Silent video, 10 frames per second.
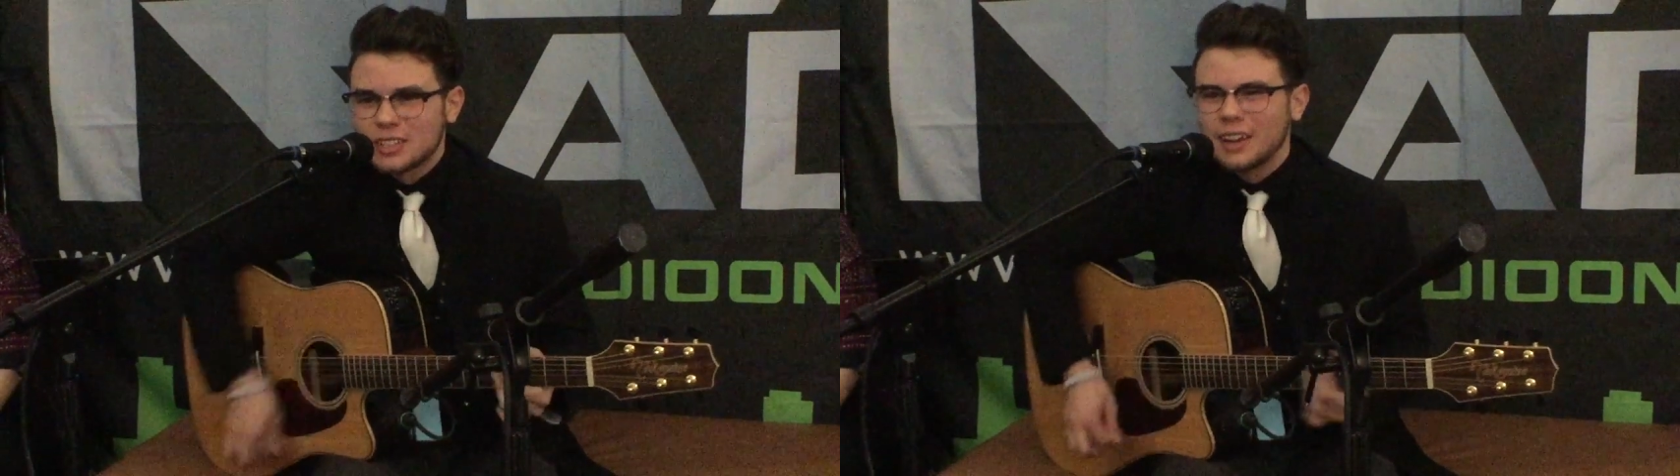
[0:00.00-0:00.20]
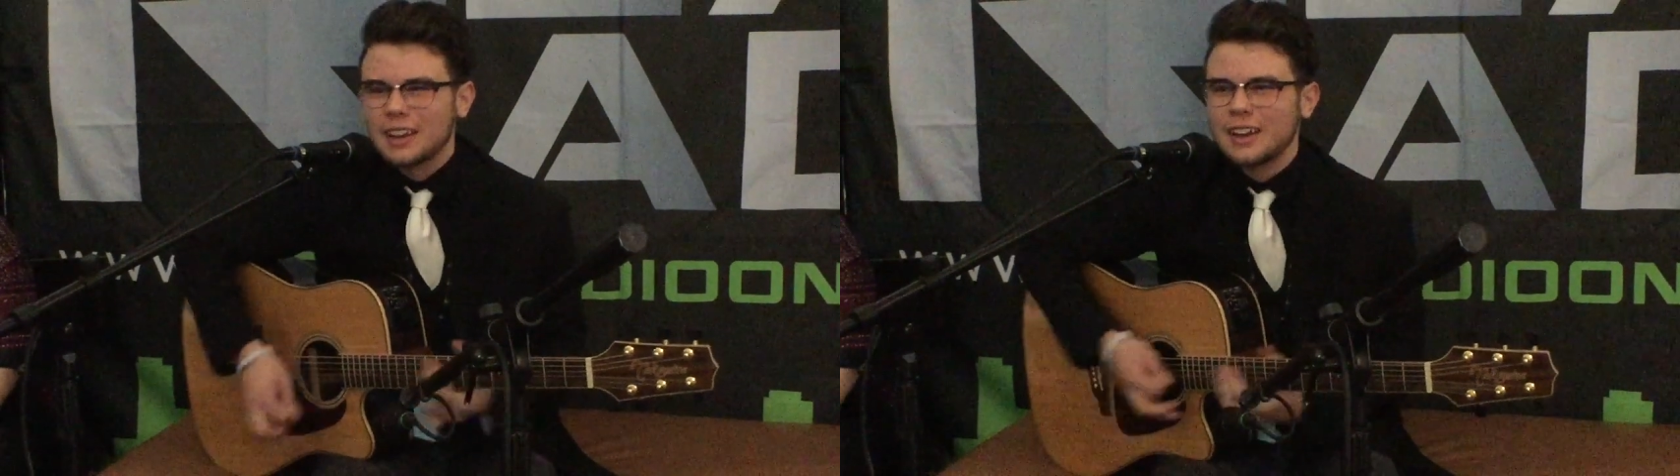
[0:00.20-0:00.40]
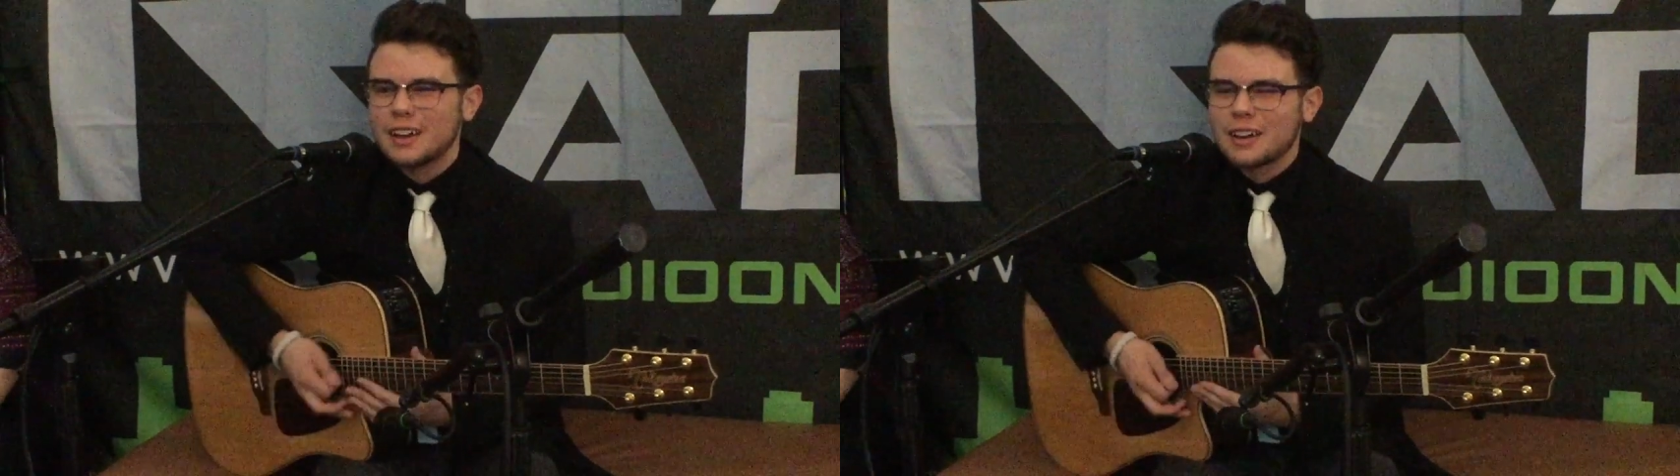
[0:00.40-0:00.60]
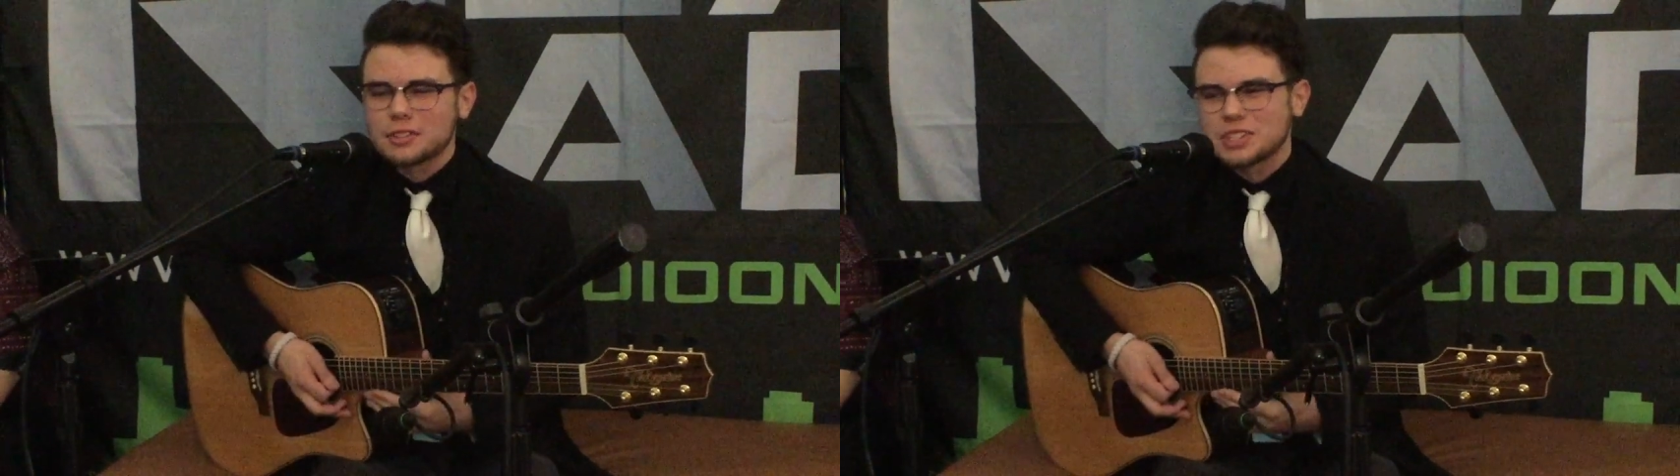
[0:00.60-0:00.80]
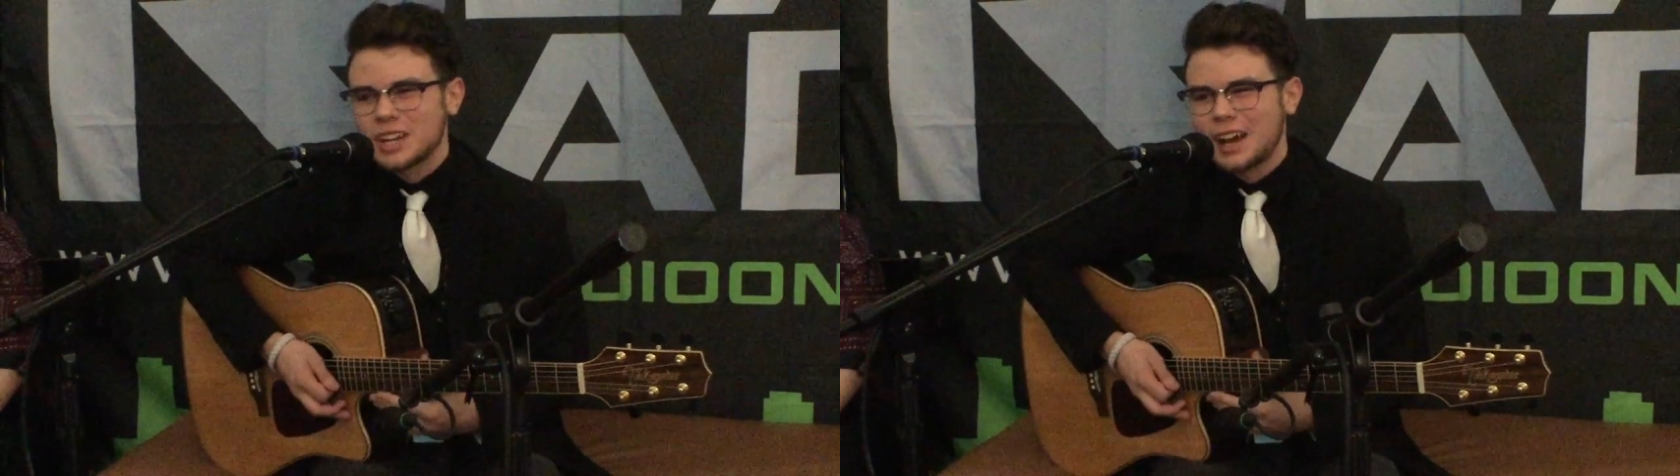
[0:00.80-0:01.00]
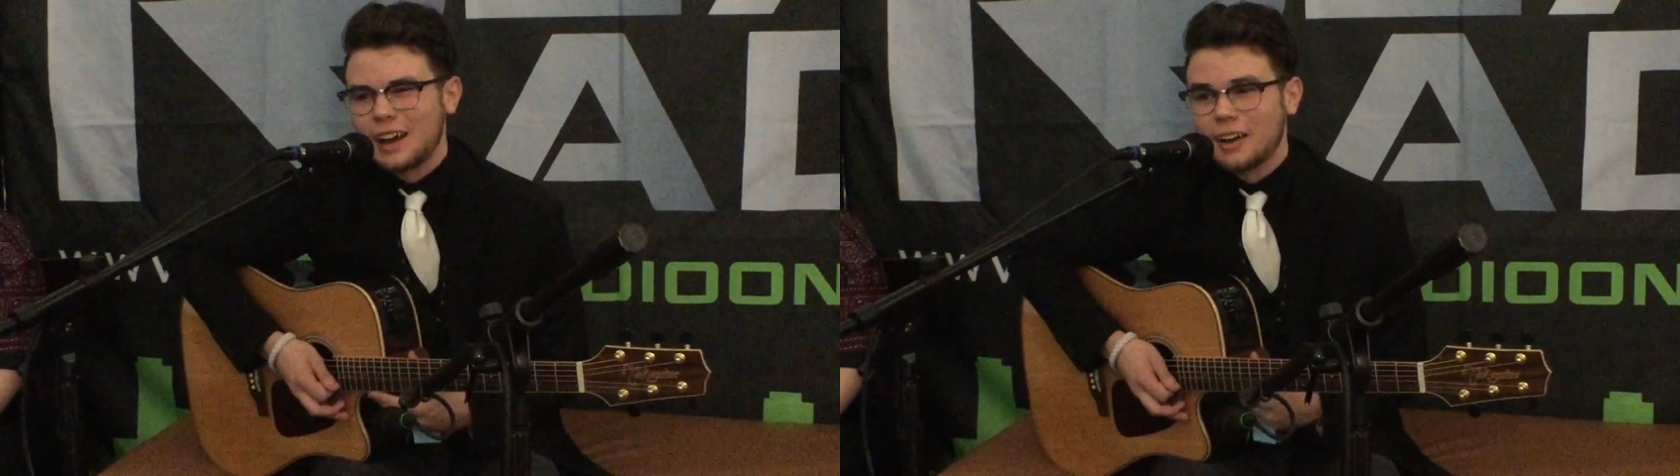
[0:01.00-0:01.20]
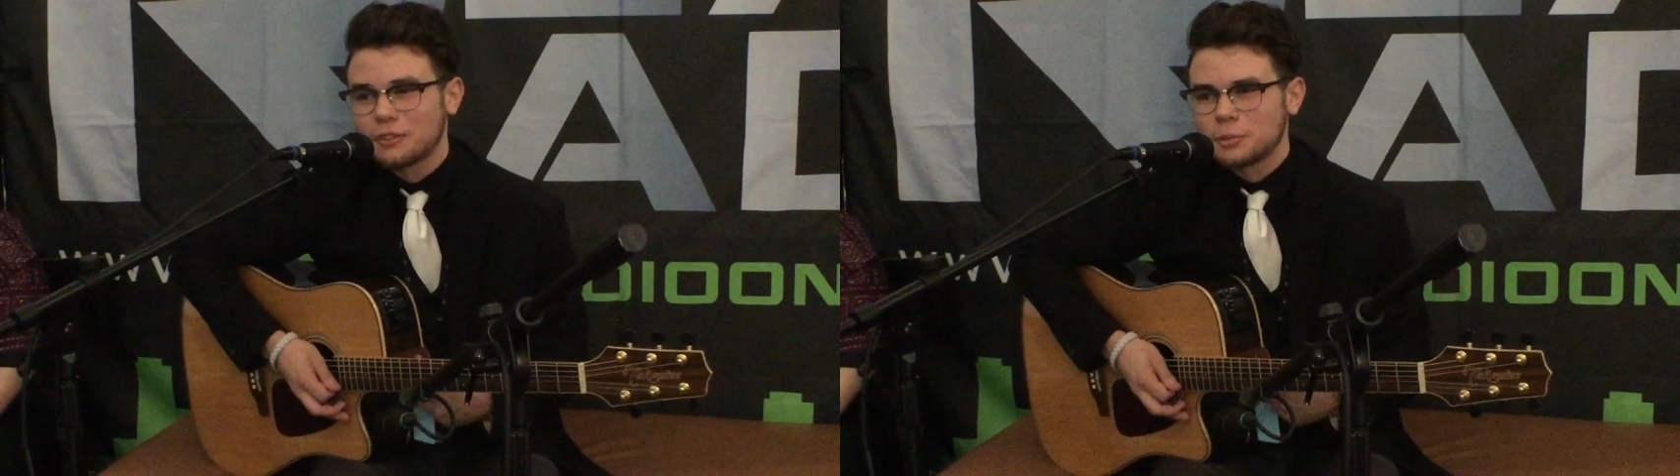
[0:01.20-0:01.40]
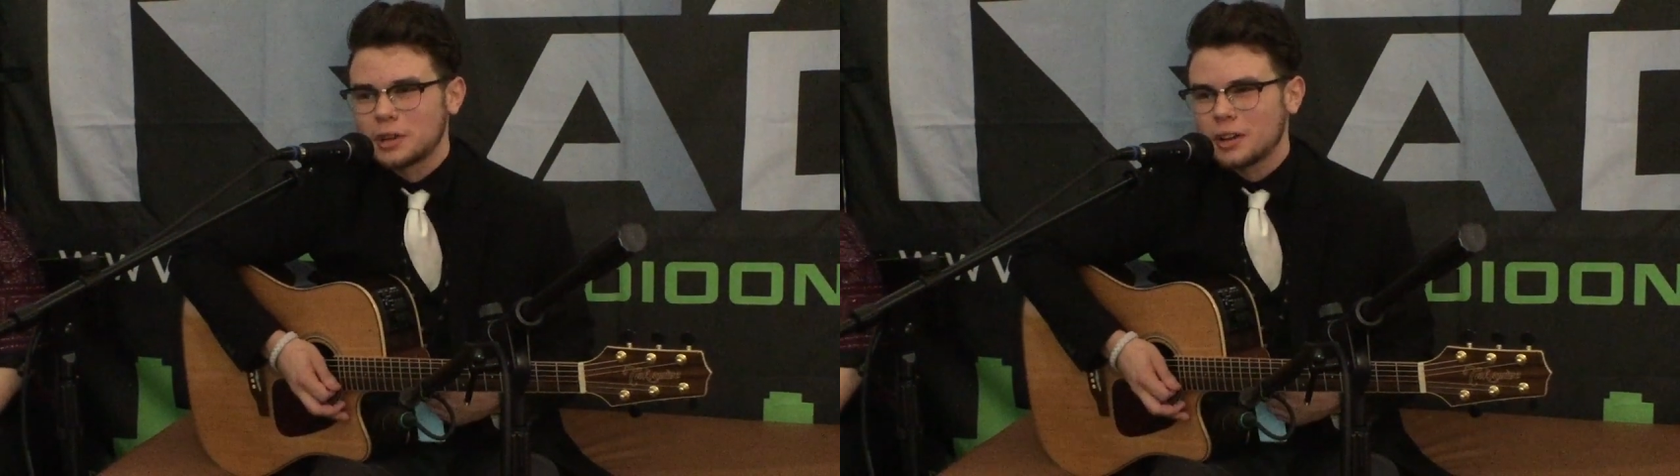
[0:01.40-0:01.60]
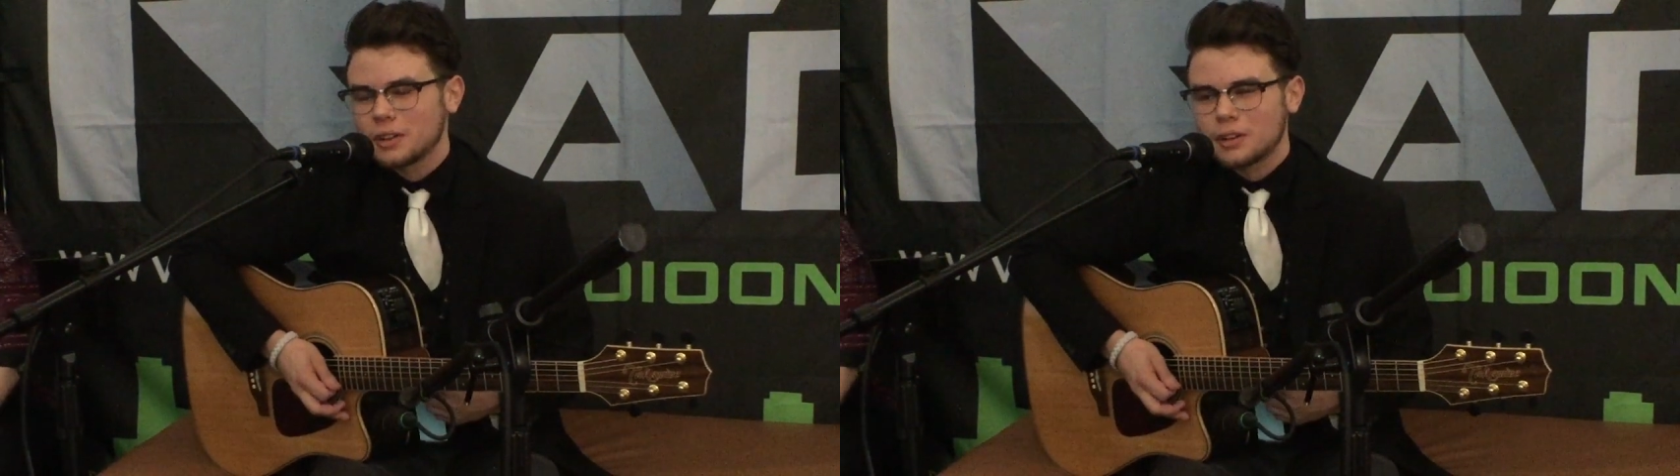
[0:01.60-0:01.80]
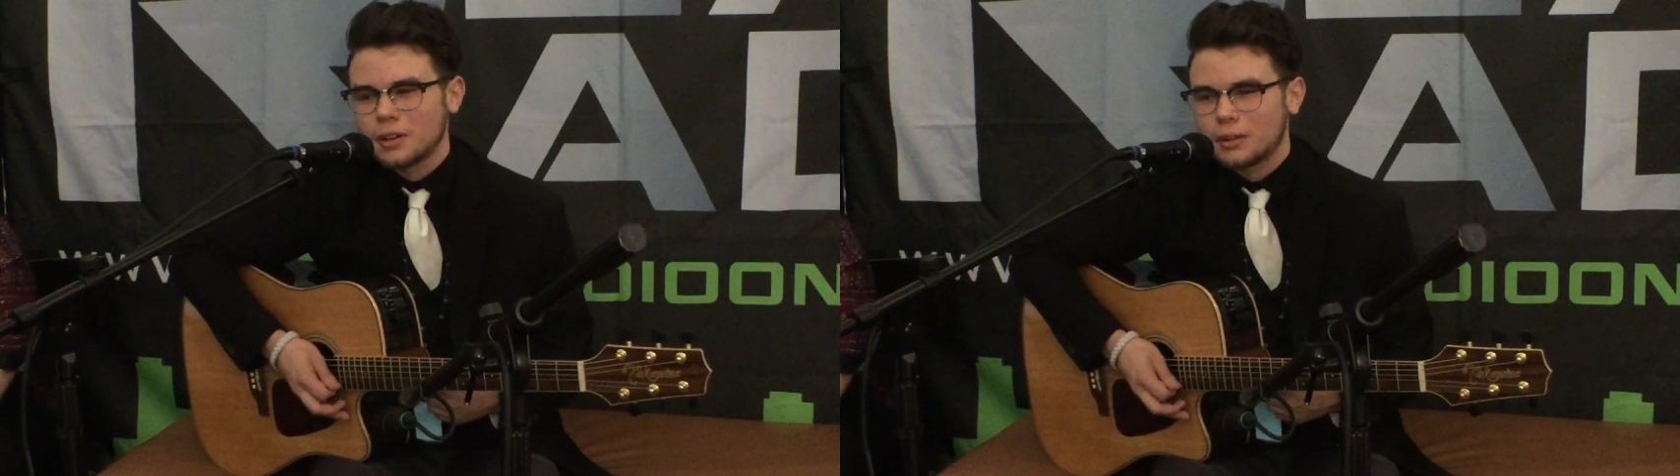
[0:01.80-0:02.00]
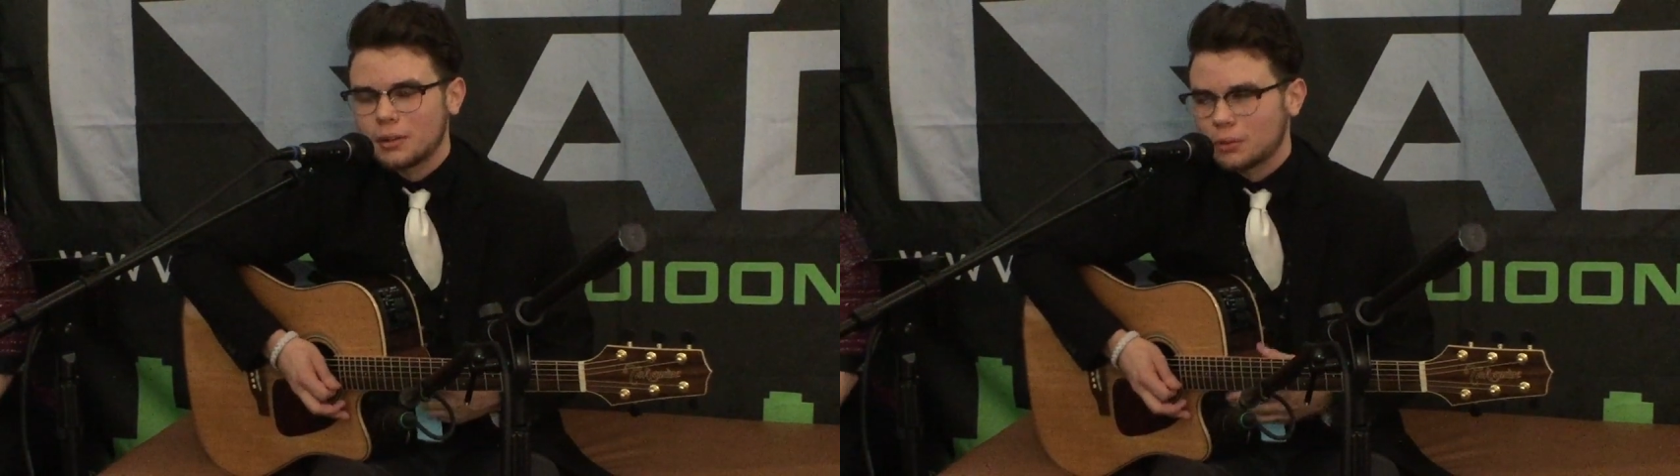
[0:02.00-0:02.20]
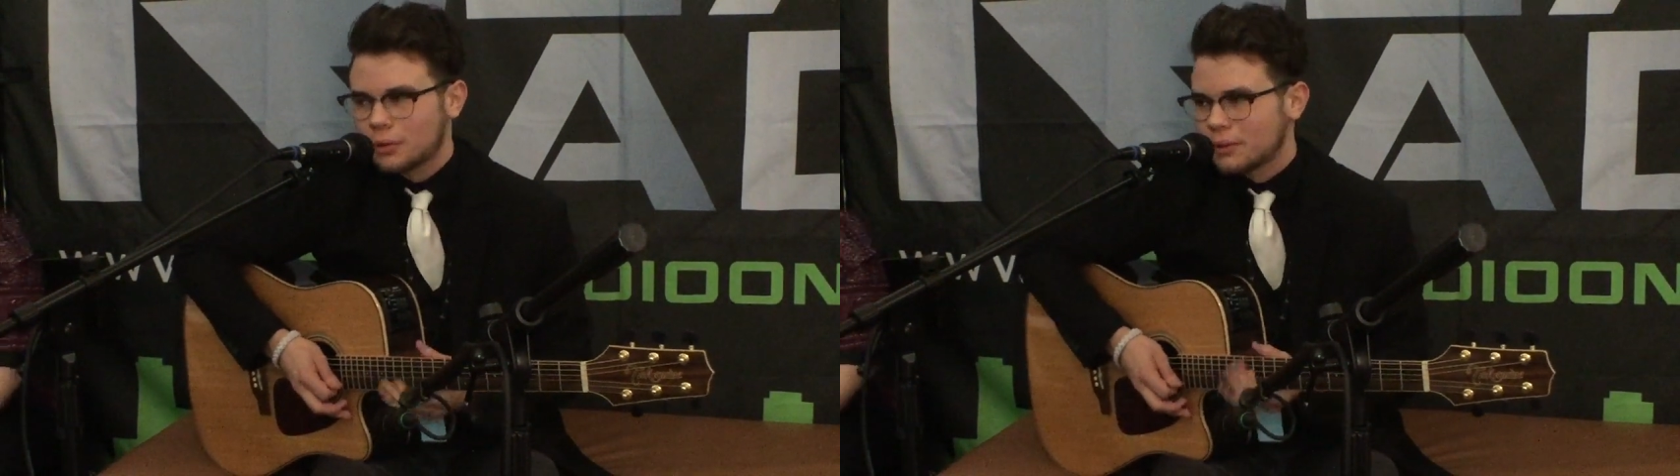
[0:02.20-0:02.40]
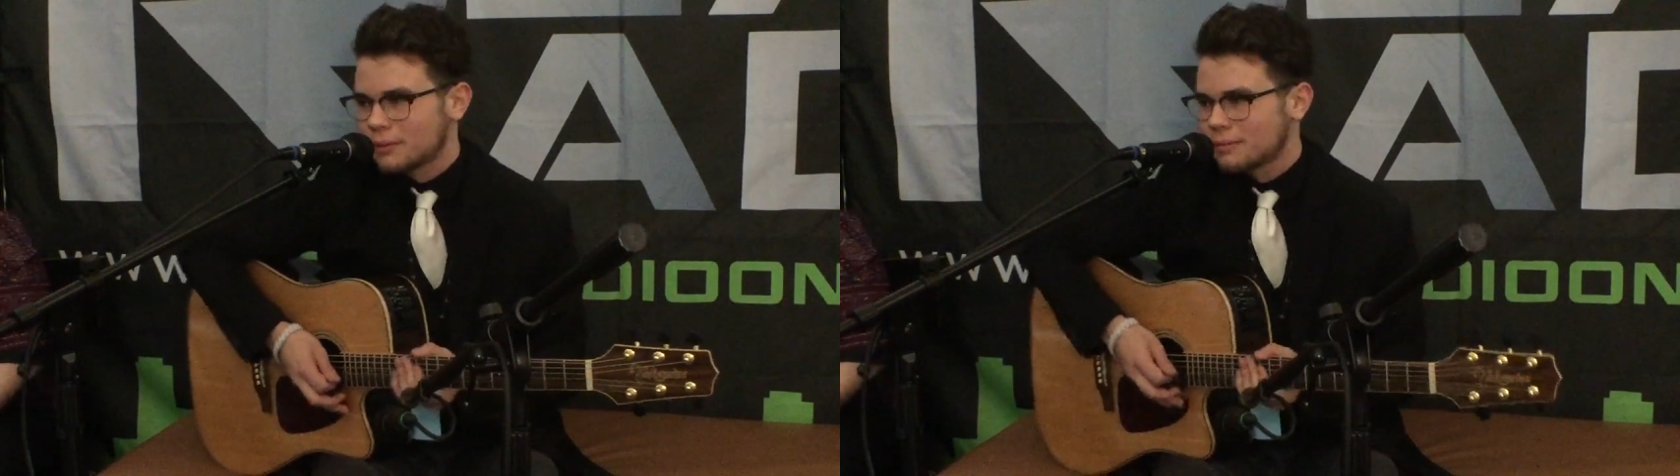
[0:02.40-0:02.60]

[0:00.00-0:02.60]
turn Uncle John from your door.